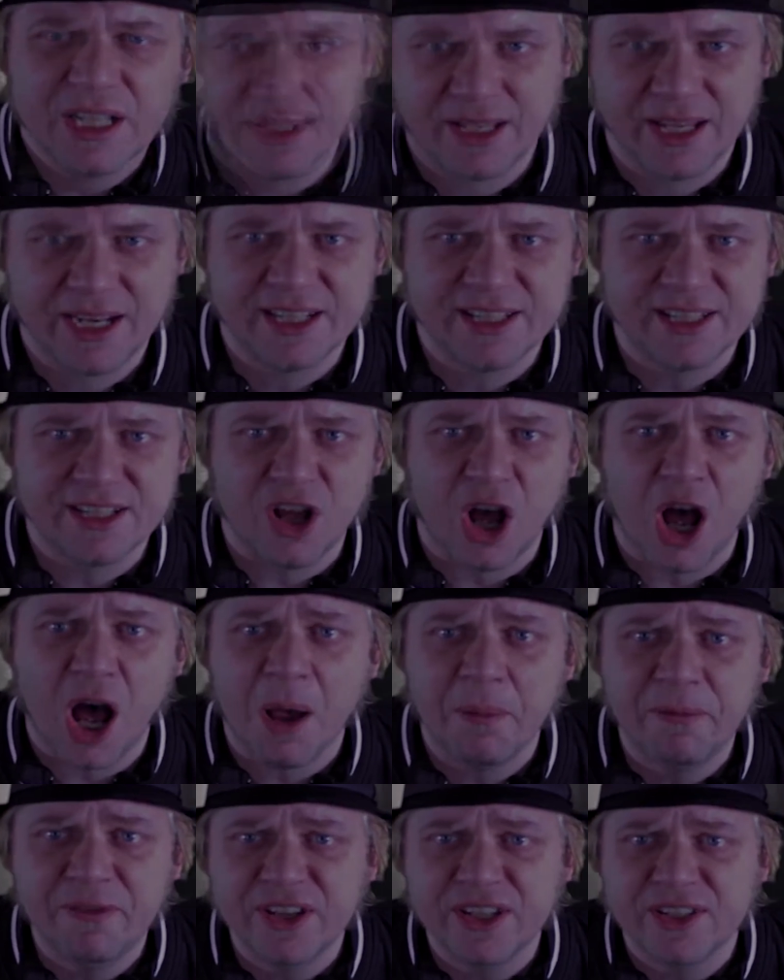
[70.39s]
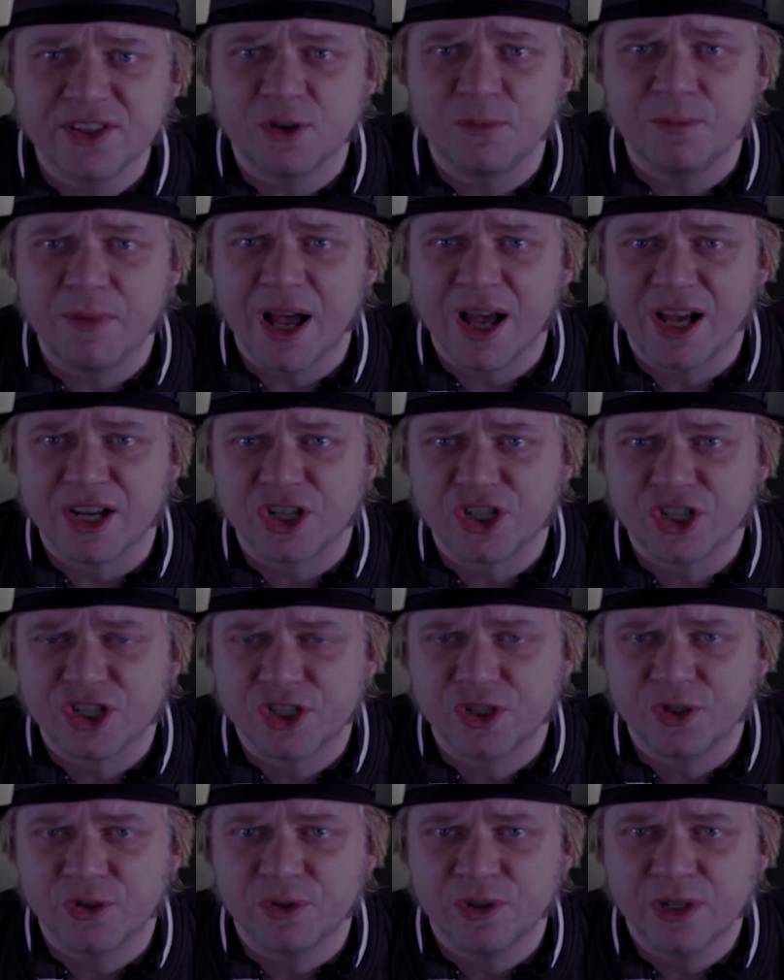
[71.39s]
It is an obvious homage
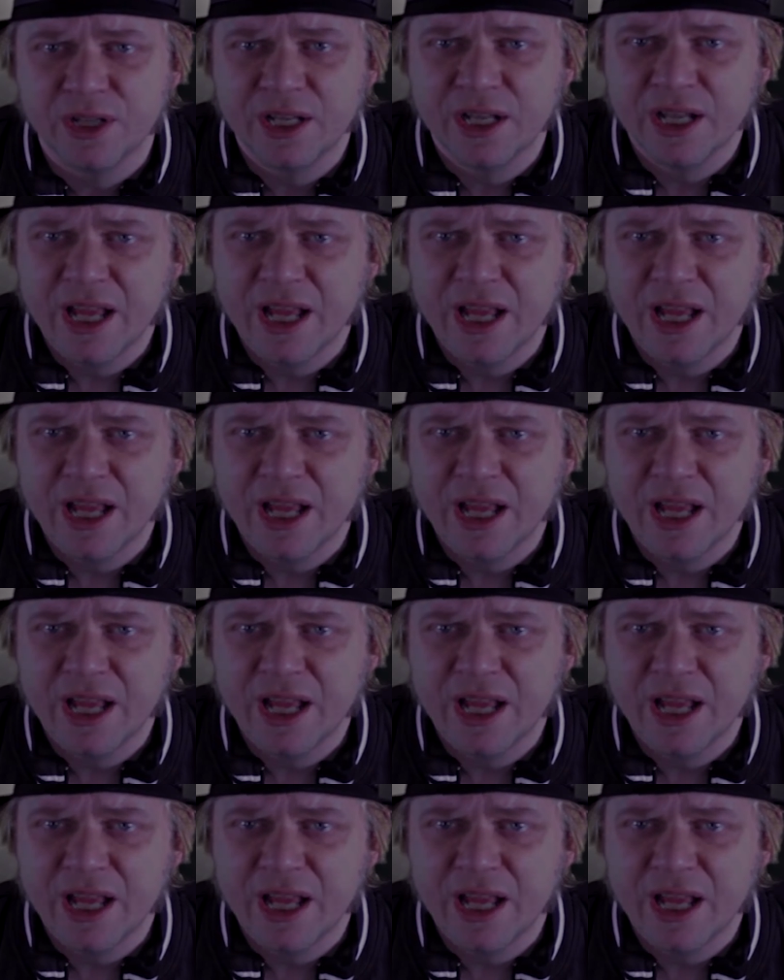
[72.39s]
to